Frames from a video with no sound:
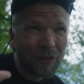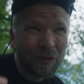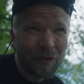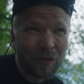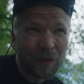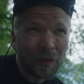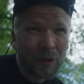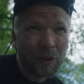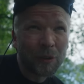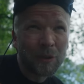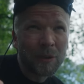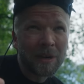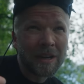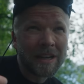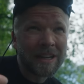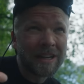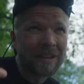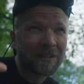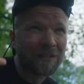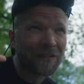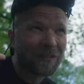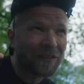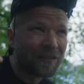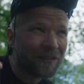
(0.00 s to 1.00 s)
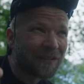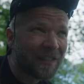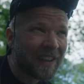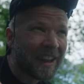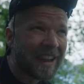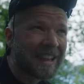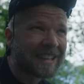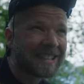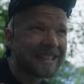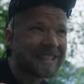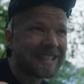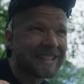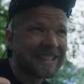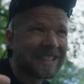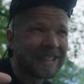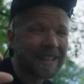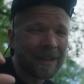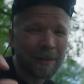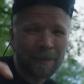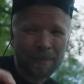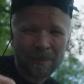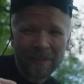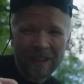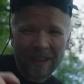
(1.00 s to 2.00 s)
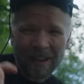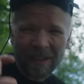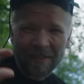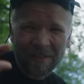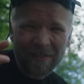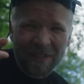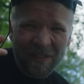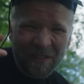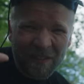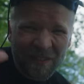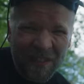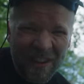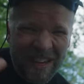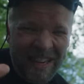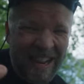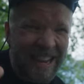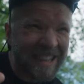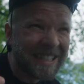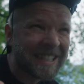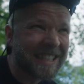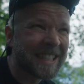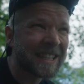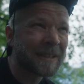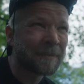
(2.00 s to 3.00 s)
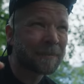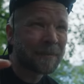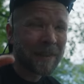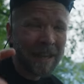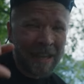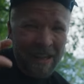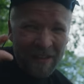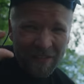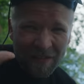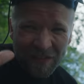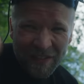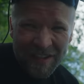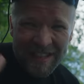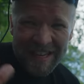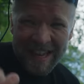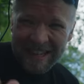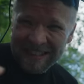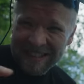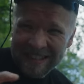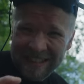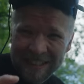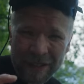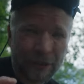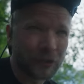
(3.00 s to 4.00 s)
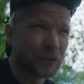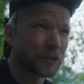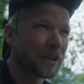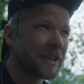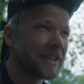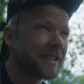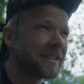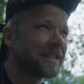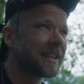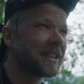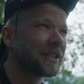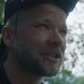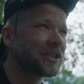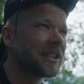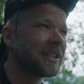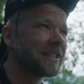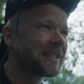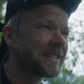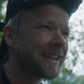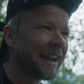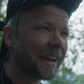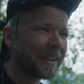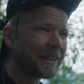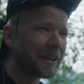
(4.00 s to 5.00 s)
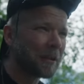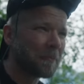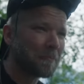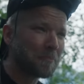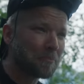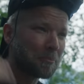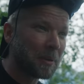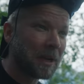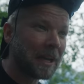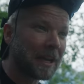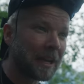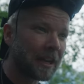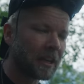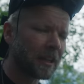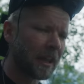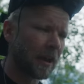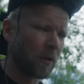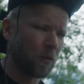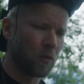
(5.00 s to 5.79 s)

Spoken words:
fluid, fancy, finessing transitions, not the big like,